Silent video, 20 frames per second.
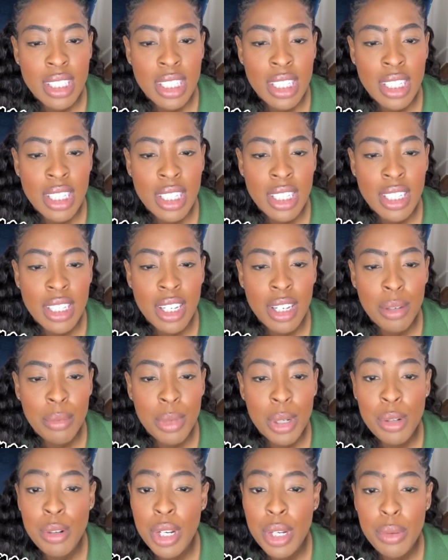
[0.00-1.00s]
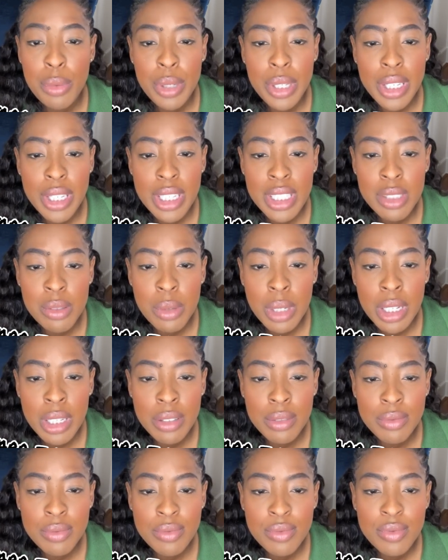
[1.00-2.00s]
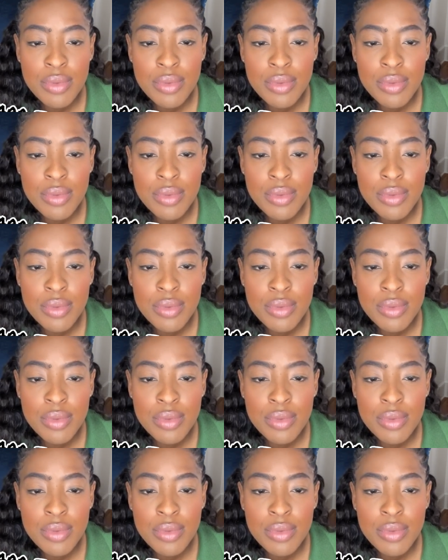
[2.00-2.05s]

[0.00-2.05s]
And a great week as well.